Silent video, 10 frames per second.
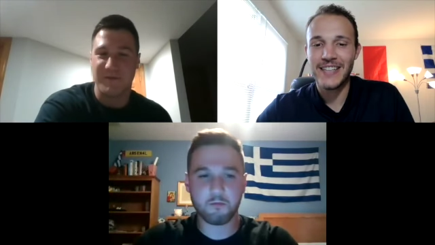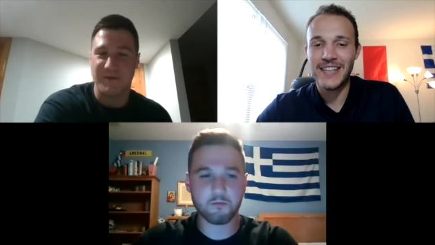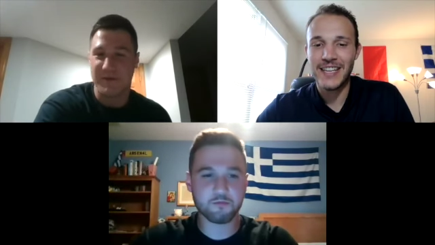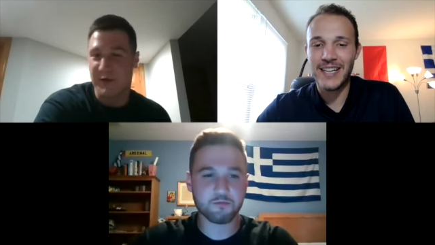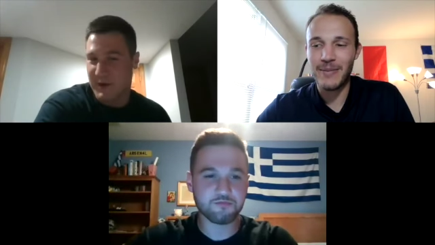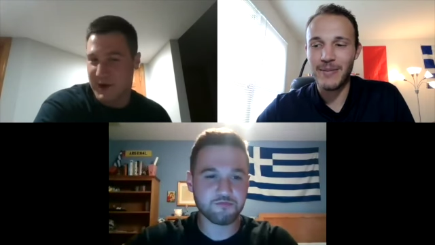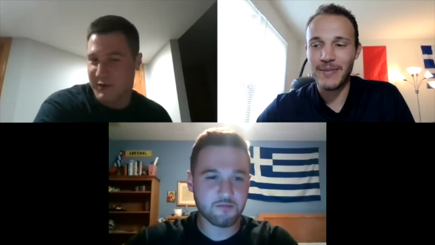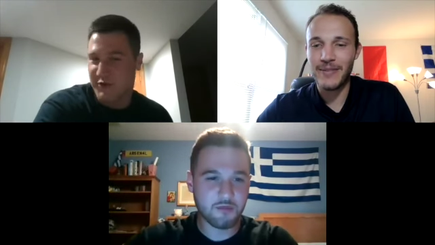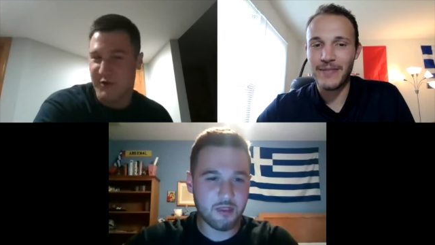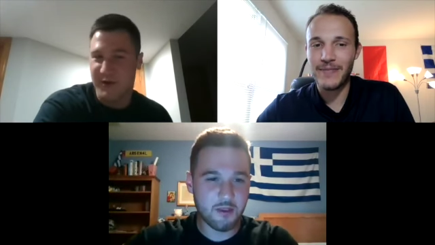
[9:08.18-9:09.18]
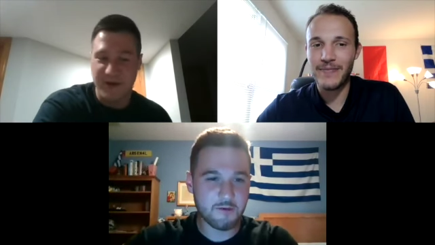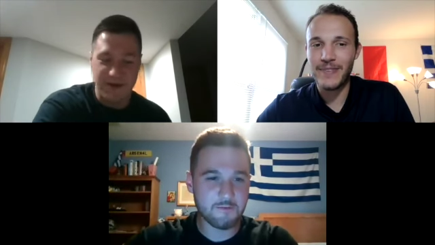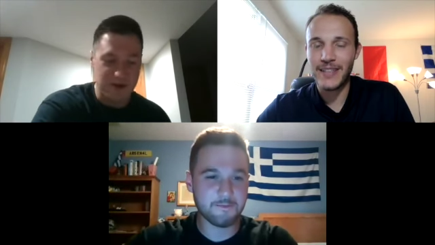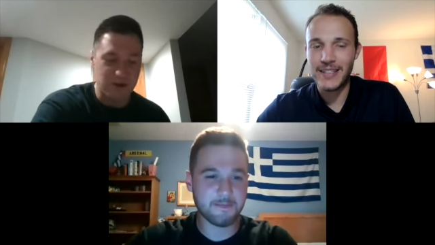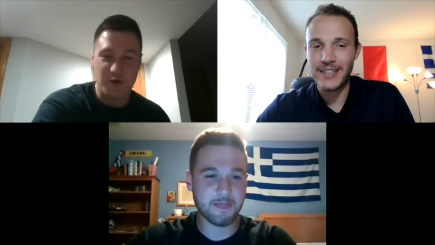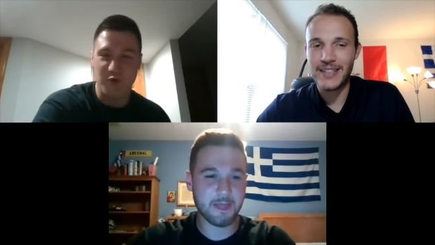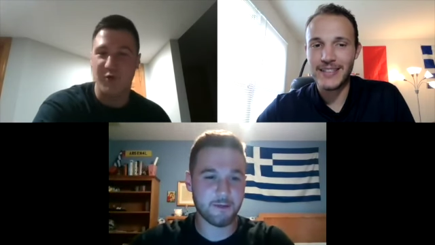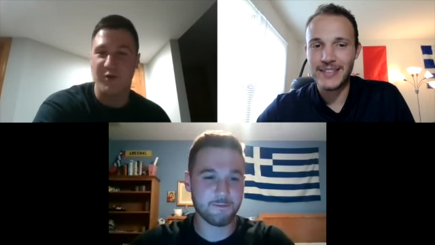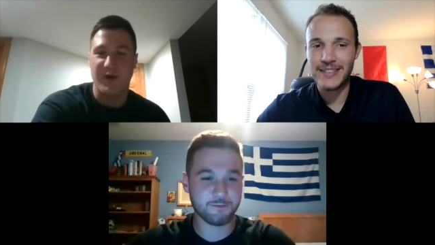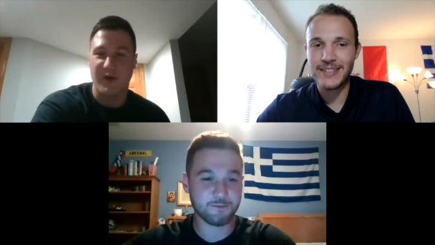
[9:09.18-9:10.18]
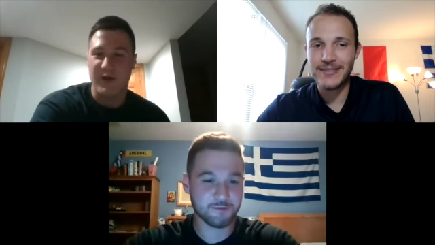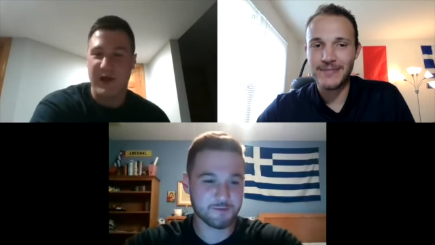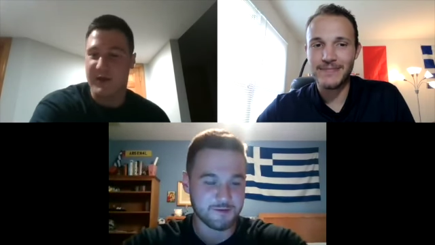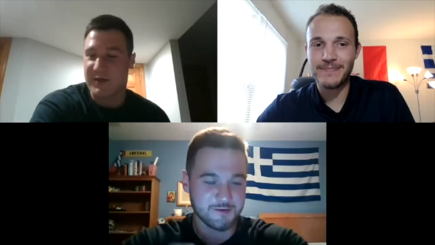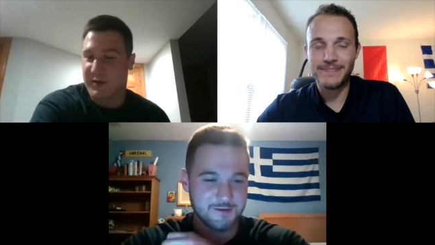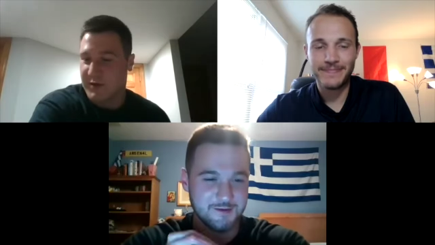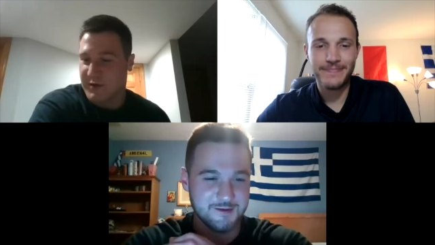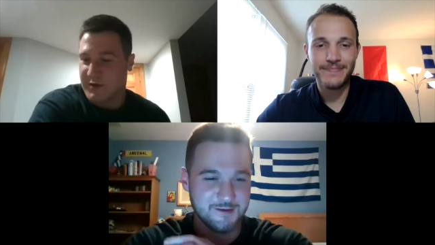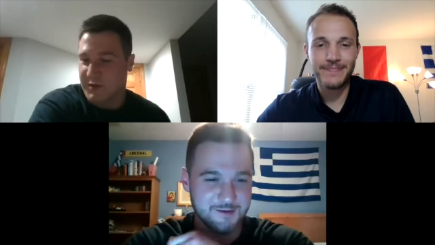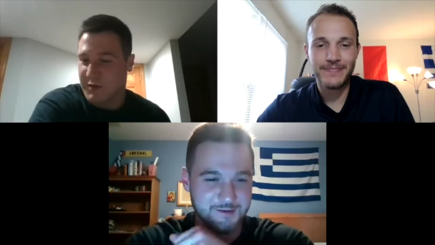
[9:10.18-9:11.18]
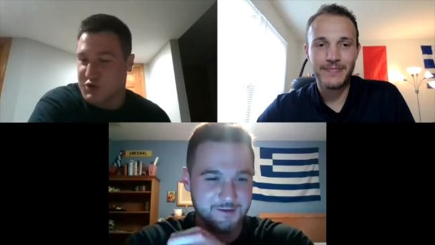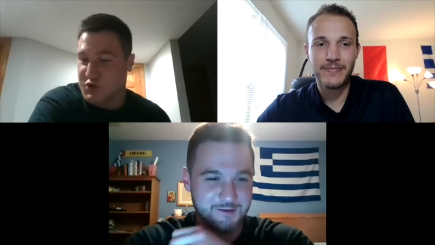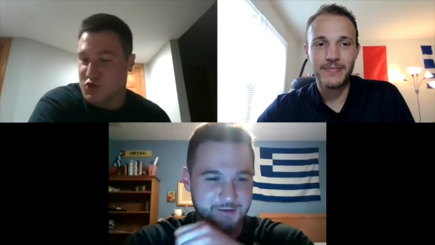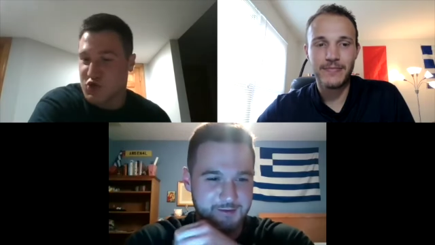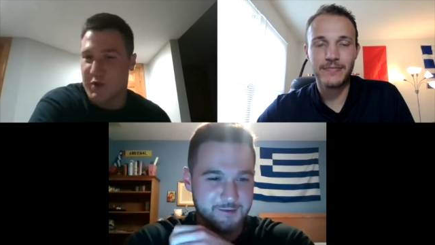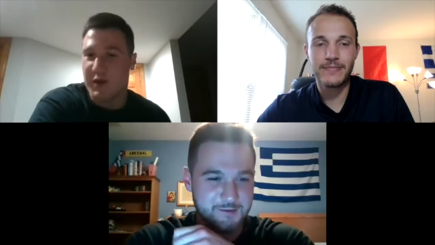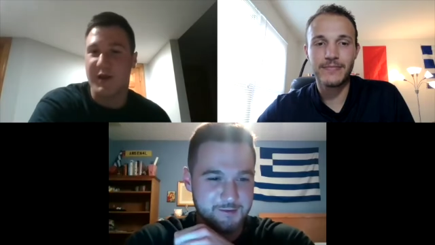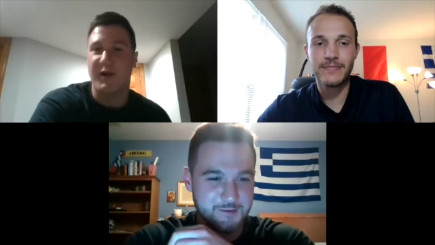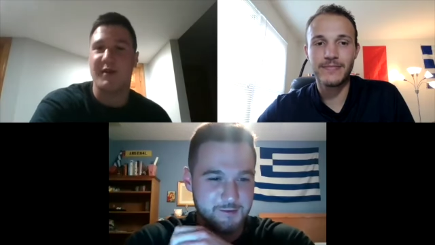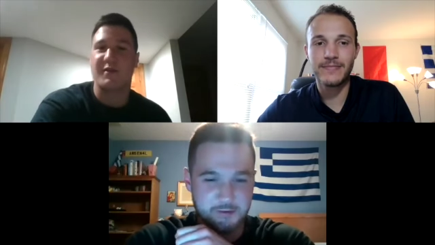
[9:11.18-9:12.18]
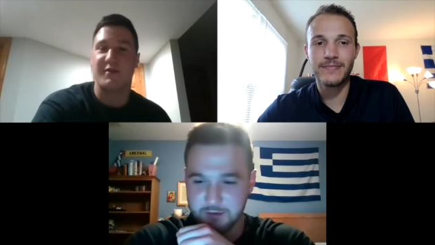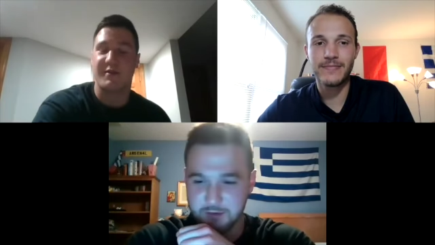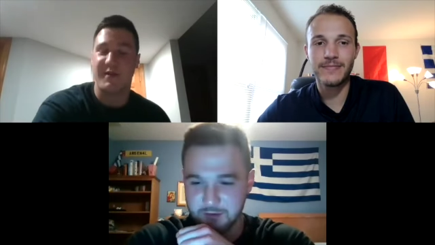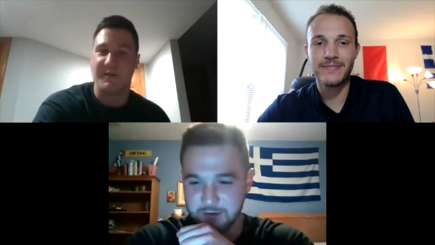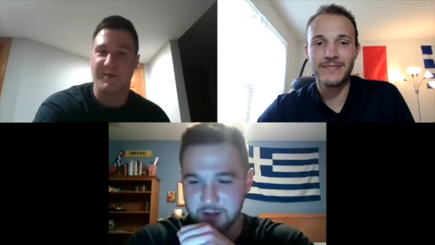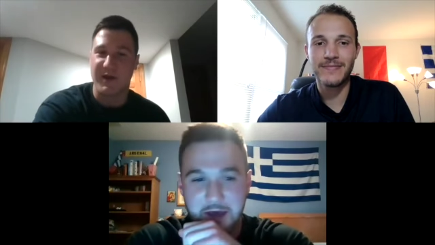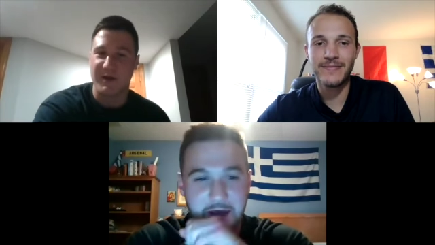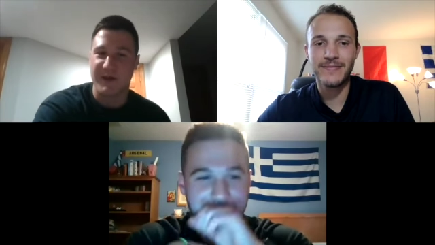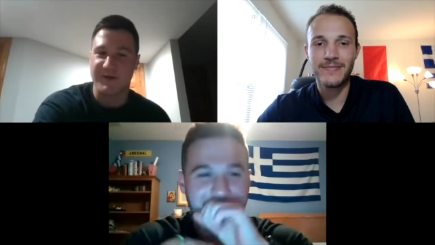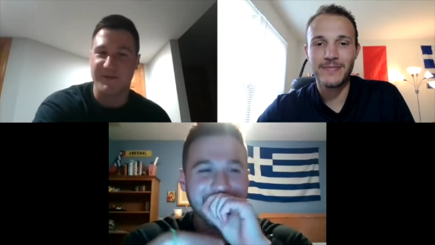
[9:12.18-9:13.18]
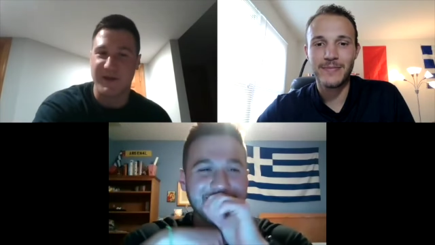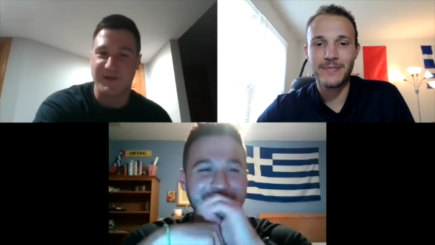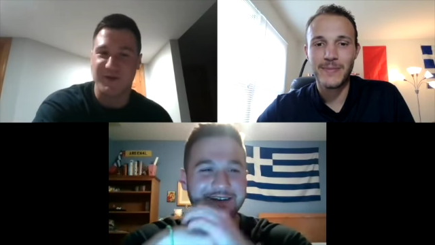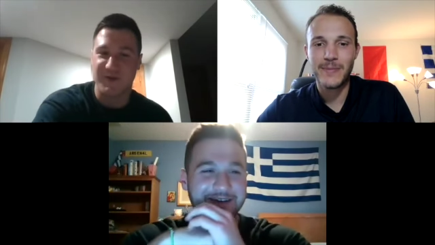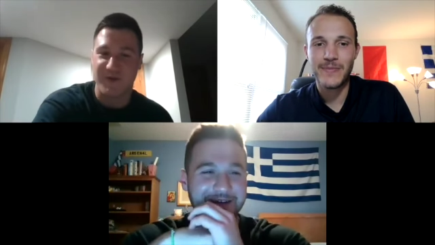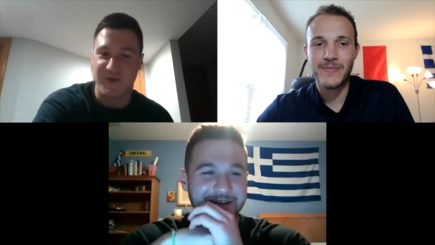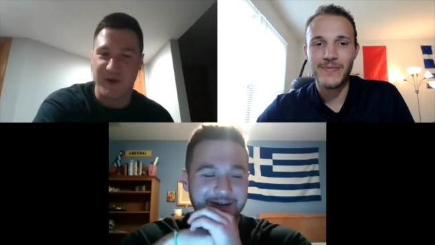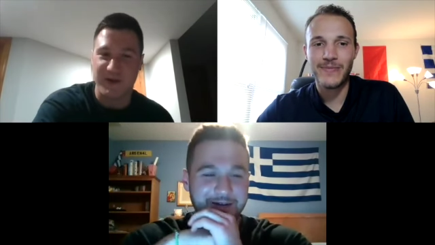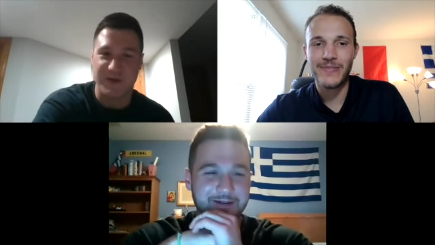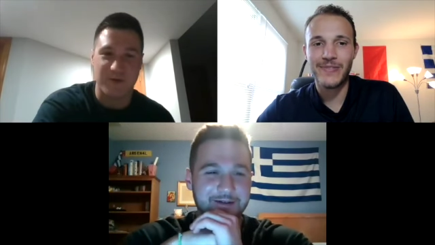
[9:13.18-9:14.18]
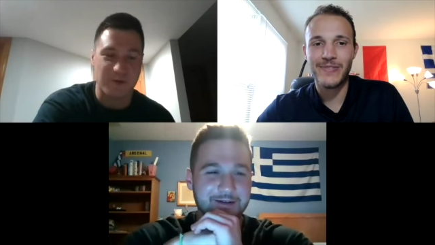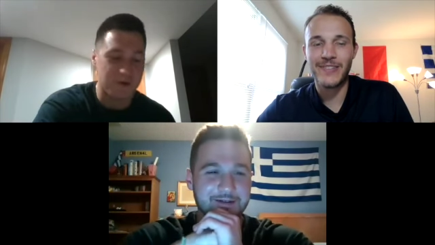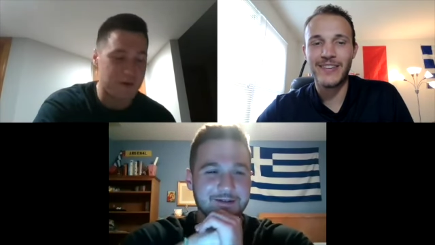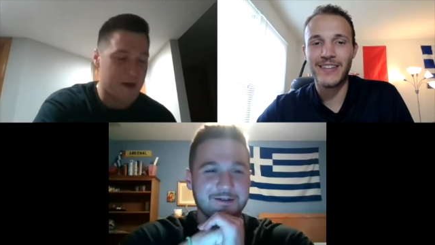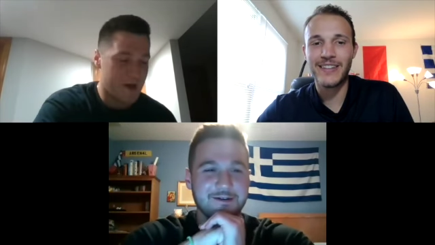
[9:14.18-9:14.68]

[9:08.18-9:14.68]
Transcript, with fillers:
Speaker 1: Their um, manager and who at the on June 29th stepped down as manager, Frank De Boer.